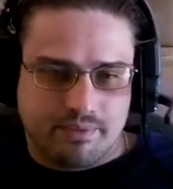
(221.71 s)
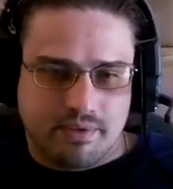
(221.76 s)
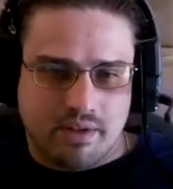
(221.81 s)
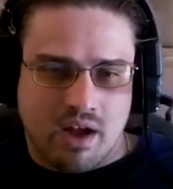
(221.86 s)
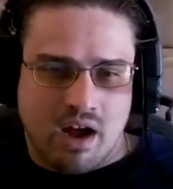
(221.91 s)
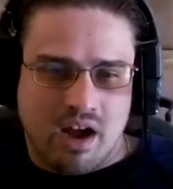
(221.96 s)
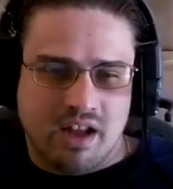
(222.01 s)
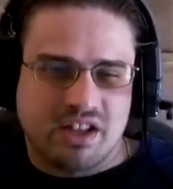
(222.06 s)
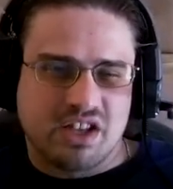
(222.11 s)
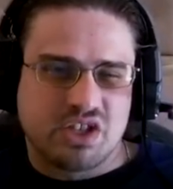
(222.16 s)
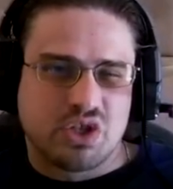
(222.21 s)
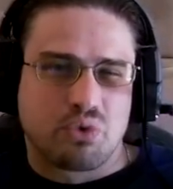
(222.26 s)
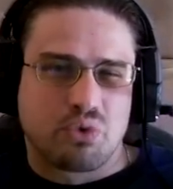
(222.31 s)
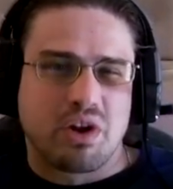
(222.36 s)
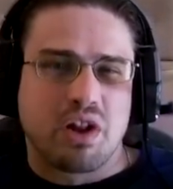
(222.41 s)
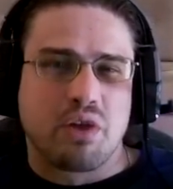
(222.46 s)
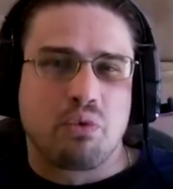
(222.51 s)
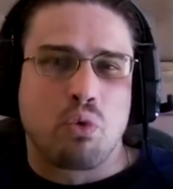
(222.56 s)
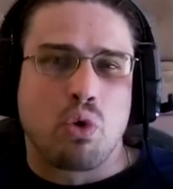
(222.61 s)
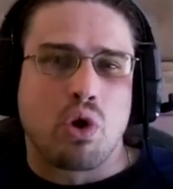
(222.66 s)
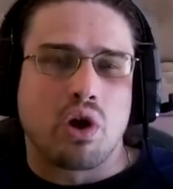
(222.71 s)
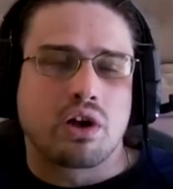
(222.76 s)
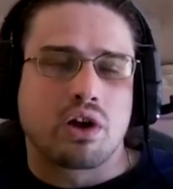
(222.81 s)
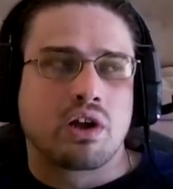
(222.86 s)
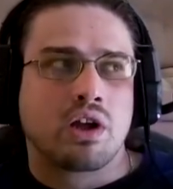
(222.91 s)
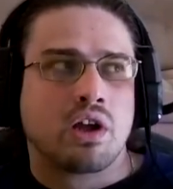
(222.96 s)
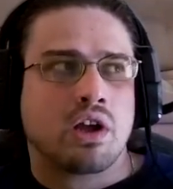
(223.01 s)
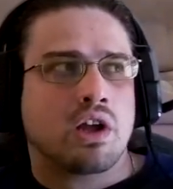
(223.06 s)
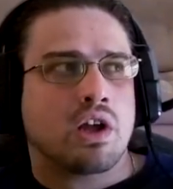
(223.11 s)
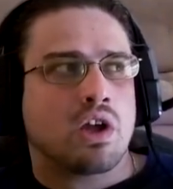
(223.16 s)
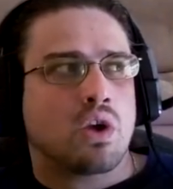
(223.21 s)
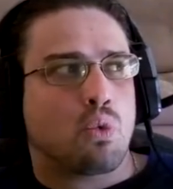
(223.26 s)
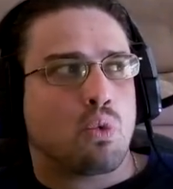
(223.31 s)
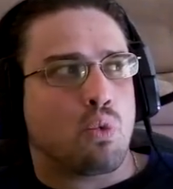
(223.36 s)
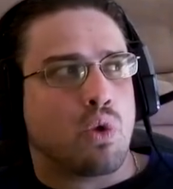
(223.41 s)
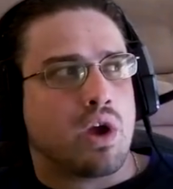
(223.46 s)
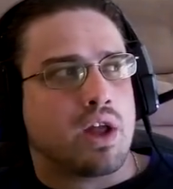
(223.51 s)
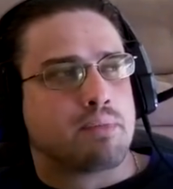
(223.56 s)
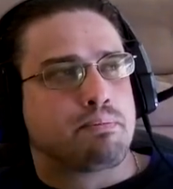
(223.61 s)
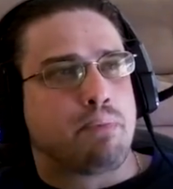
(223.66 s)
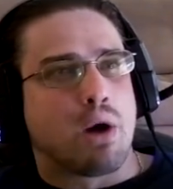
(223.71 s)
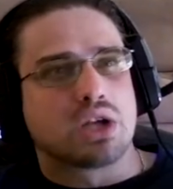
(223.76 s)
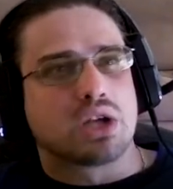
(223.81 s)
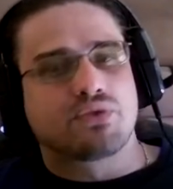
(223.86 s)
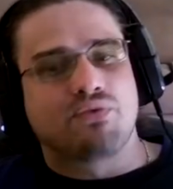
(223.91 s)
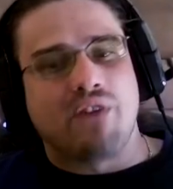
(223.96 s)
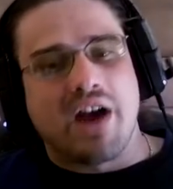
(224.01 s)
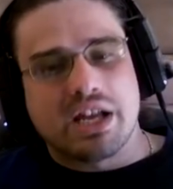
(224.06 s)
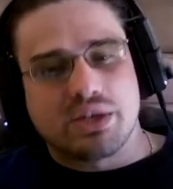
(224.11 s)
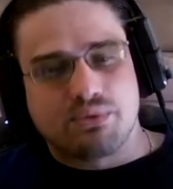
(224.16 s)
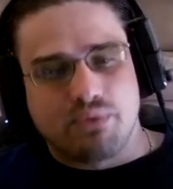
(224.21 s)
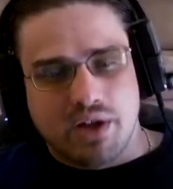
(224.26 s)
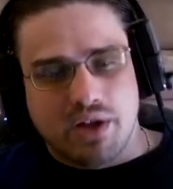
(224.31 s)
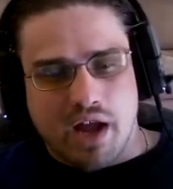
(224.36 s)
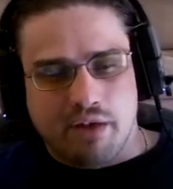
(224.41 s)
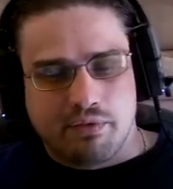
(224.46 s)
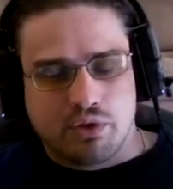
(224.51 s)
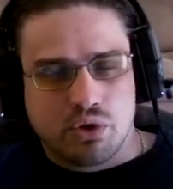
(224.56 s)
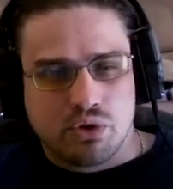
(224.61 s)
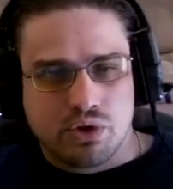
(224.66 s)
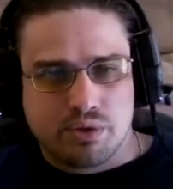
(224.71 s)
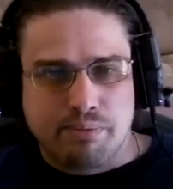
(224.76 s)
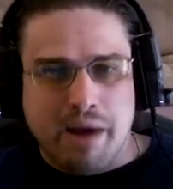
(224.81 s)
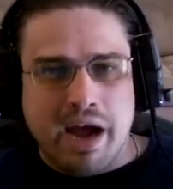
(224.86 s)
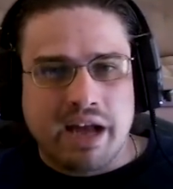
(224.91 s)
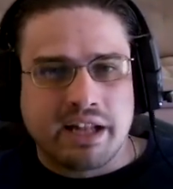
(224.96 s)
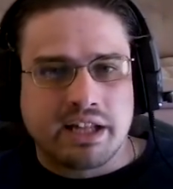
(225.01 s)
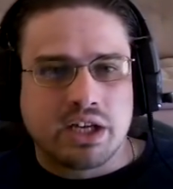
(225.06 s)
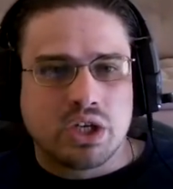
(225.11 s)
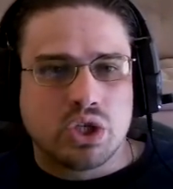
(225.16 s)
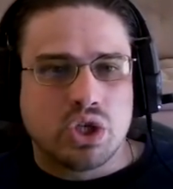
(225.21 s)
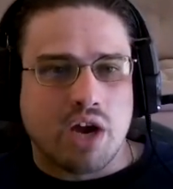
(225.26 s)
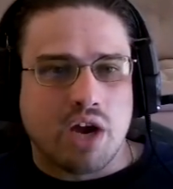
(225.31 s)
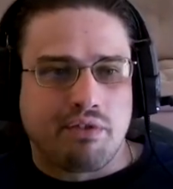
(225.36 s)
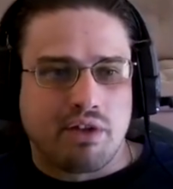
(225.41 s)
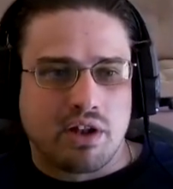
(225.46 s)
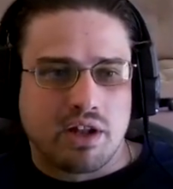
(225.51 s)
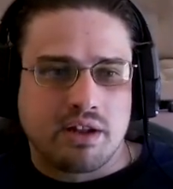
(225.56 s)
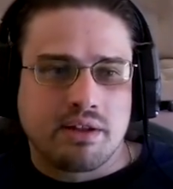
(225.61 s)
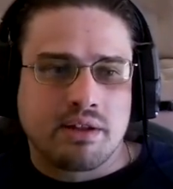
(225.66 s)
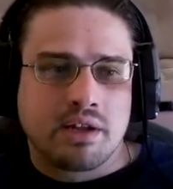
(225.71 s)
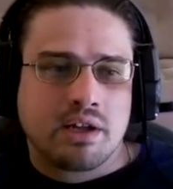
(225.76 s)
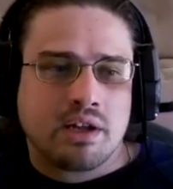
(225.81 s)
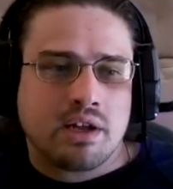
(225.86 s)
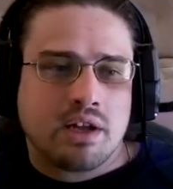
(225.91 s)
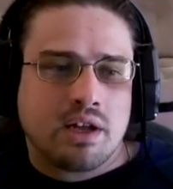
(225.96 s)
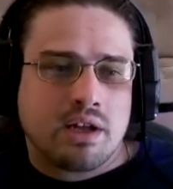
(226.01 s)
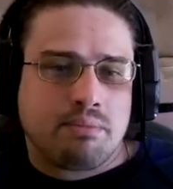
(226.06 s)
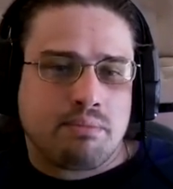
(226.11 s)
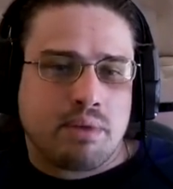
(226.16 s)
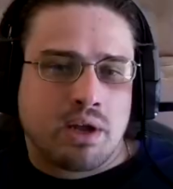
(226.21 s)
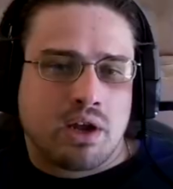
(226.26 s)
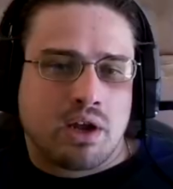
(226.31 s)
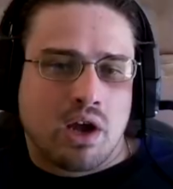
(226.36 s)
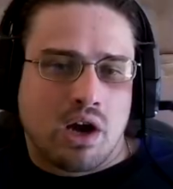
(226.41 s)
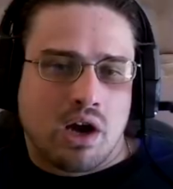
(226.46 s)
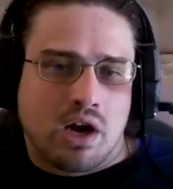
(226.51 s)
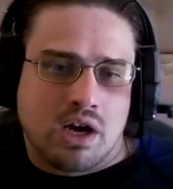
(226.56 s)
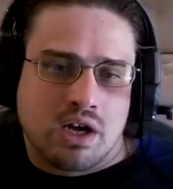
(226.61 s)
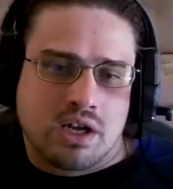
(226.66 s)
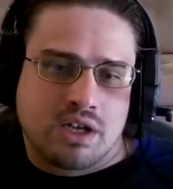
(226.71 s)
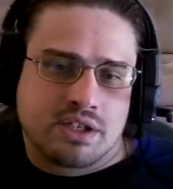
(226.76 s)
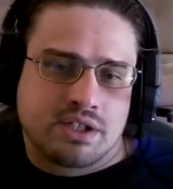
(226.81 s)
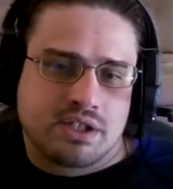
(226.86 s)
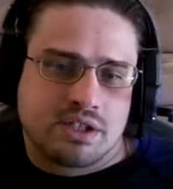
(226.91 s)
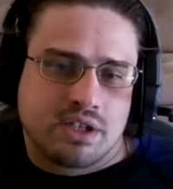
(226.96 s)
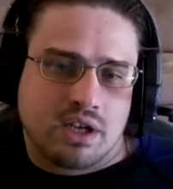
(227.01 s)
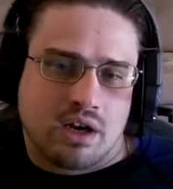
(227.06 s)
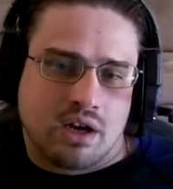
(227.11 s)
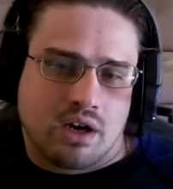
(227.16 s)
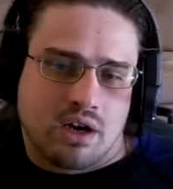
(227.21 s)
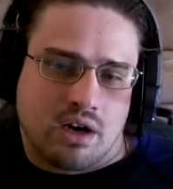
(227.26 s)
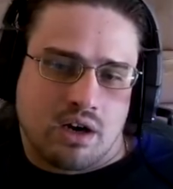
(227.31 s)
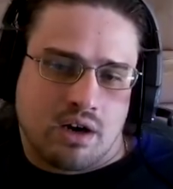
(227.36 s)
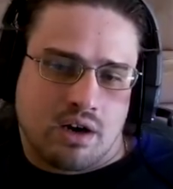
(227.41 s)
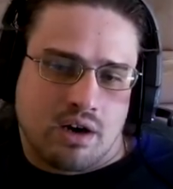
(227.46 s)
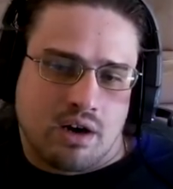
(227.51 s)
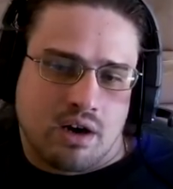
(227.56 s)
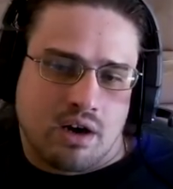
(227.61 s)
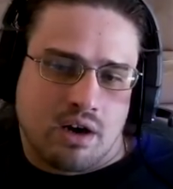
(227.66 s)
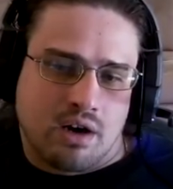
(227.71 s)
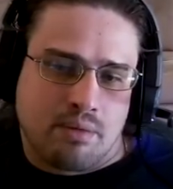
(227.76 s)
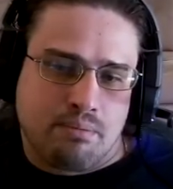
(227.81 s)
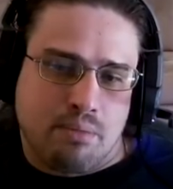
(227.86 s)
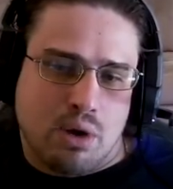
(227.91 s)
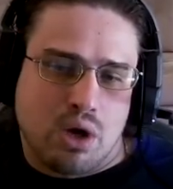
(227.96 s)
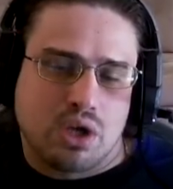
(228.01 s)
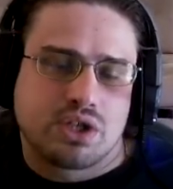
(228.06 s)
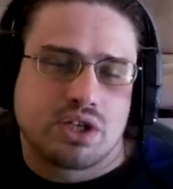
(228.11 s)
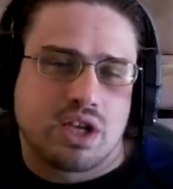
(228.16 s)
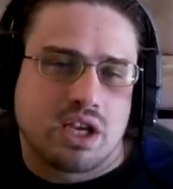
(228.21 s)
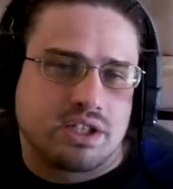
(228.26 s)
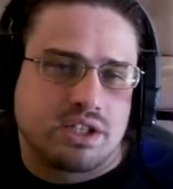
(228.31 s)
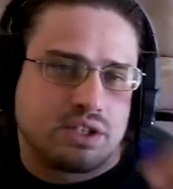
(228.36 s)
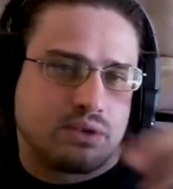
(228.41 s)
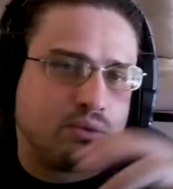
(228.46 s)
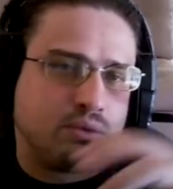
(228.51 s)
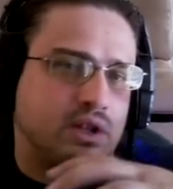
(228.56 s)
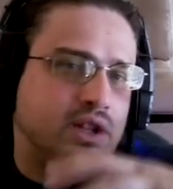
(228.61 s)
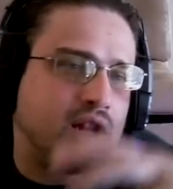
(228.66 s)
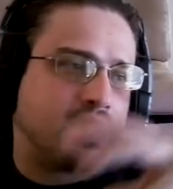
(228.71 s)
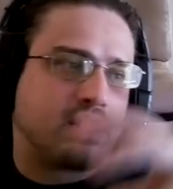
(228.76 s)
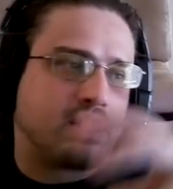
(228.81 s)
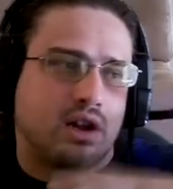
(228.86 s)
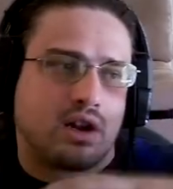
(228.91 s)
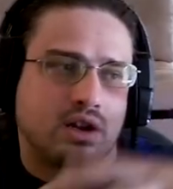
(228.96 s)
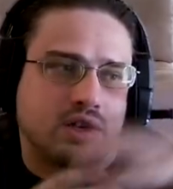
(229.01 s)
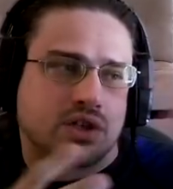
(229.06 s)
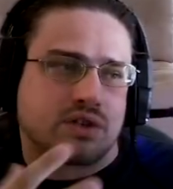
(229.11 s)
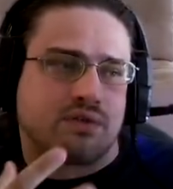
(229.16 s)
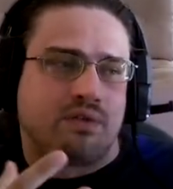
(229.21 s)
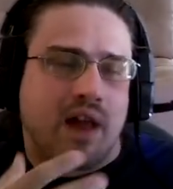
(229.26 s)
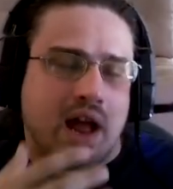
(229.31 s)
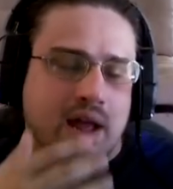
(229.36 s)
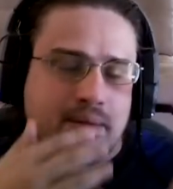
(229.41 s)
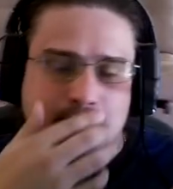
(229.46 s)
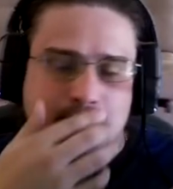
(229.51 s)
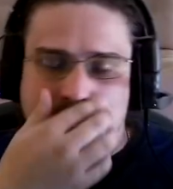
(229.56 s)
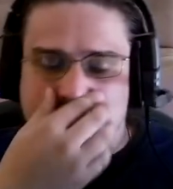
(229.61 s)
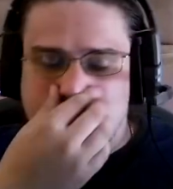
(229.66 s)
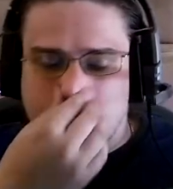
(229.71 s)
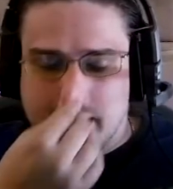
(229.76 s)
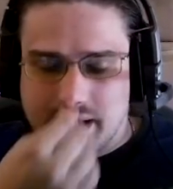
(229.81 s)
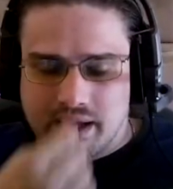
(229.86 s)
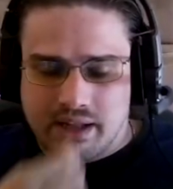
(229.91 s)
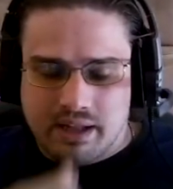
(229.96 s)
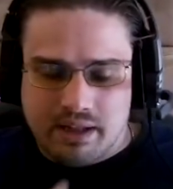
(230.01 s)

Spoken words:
It doesn't really work with boss fights when you have to use Binding Javelin, because bosses will not gonna just fly back.